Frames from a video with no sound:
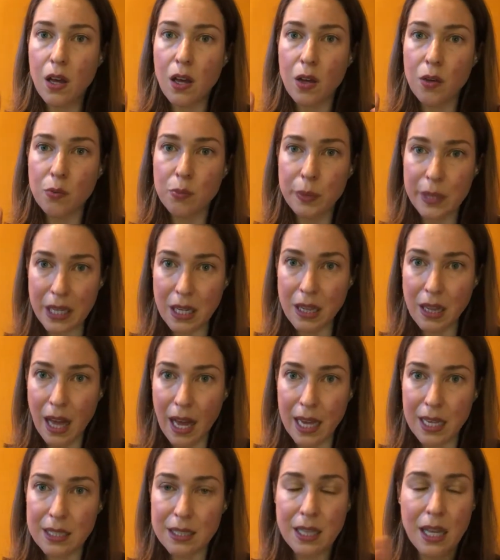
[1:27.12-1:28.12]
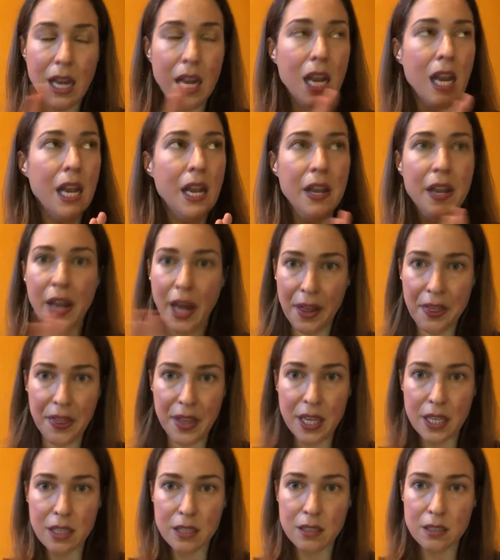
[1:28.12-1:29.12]
realize that
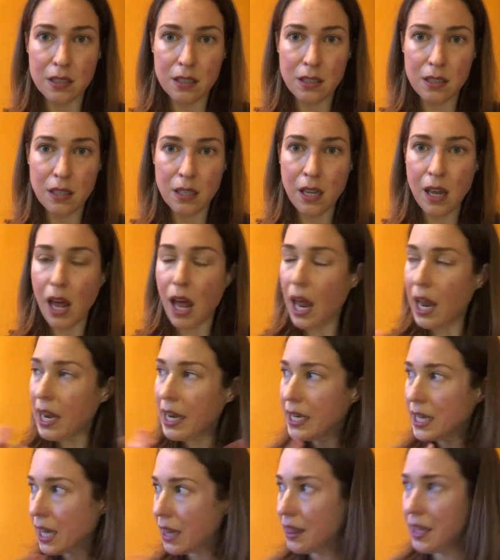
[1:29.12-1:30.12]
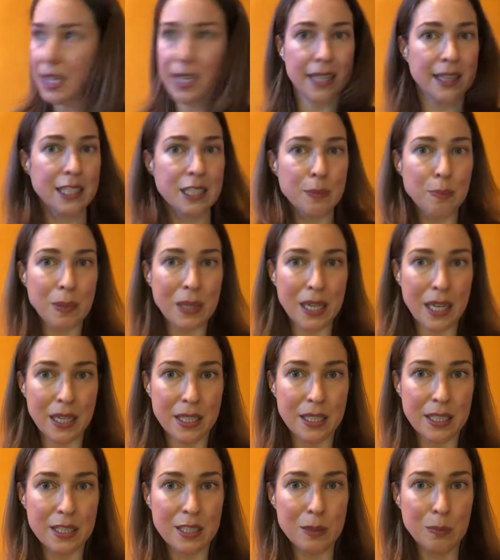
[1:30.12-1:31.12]
nothing in this
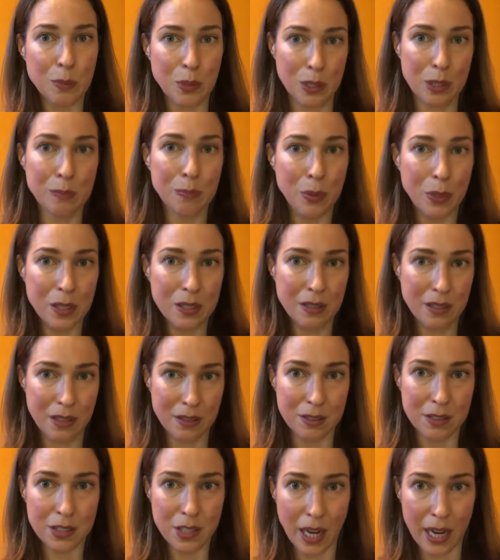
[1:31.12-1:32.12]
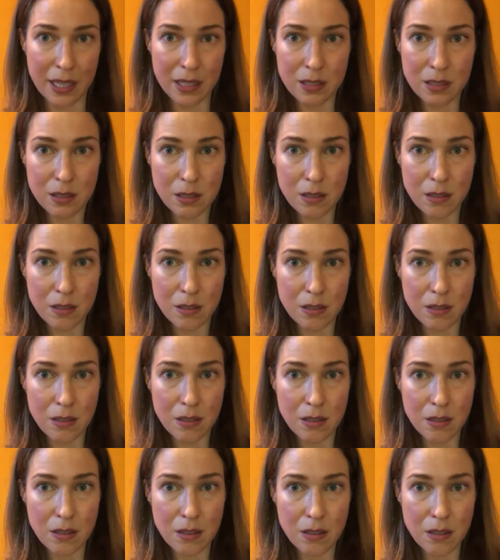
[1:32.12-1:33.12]
planet is more important than their child.
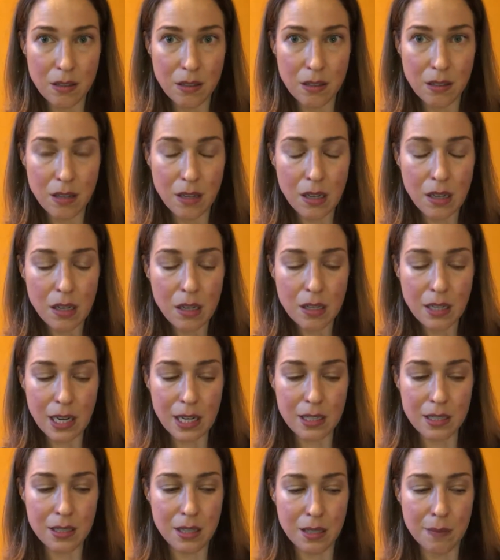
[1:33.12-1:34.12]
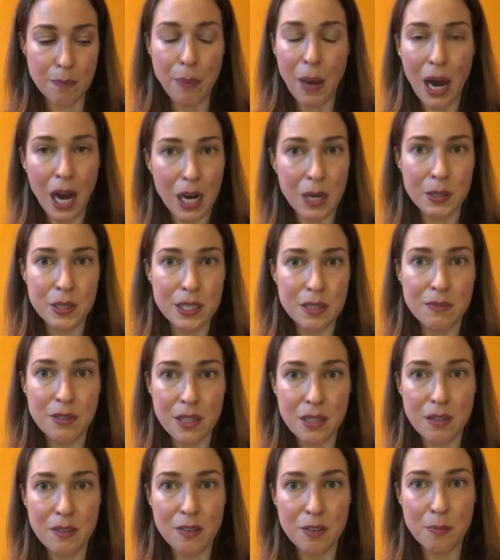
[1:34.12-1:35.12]
That is the power of
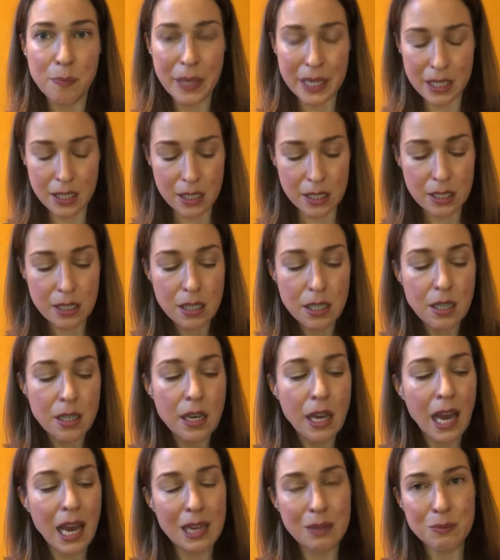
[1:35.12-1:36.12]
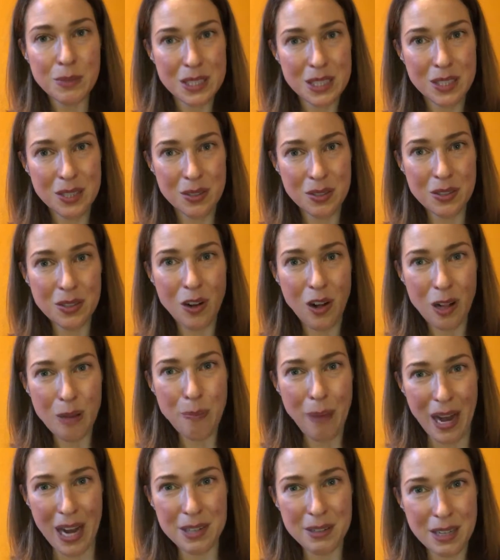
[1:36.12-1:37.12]
love of a parent. And when you don't call
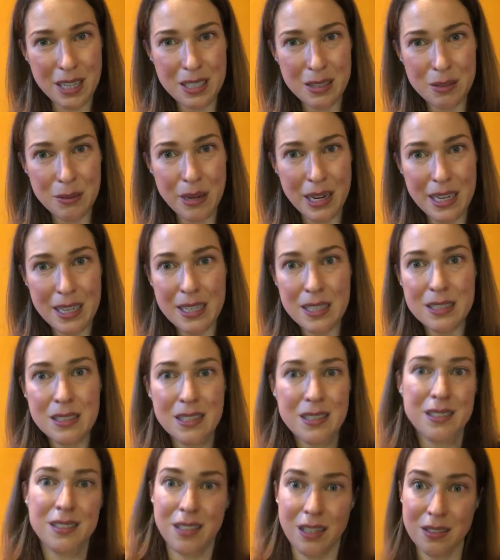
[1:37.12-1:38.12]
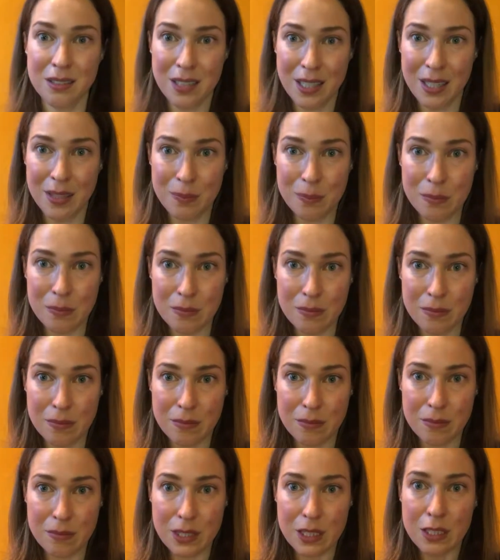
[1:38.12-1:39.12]
back right away, it's insulting.
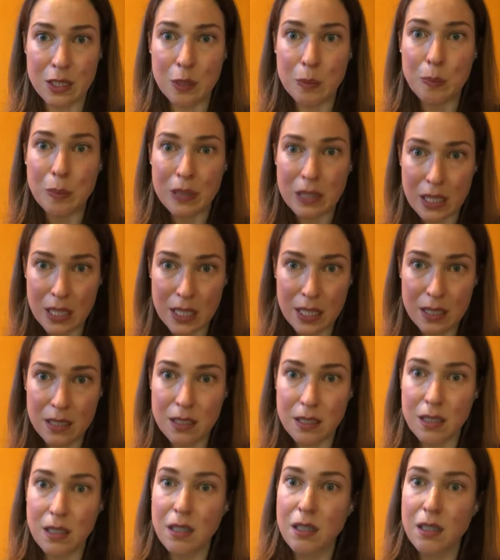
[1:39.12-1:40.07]
So please